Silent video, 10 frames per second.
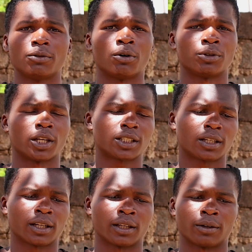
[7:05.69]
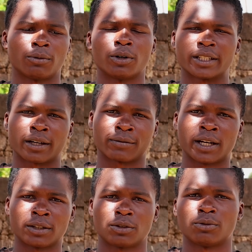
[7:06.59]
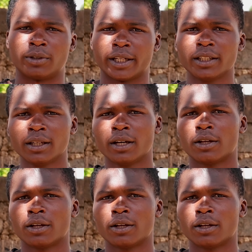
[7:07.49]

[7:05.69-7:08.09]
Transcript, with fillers: niwaonyeshe what I have done today.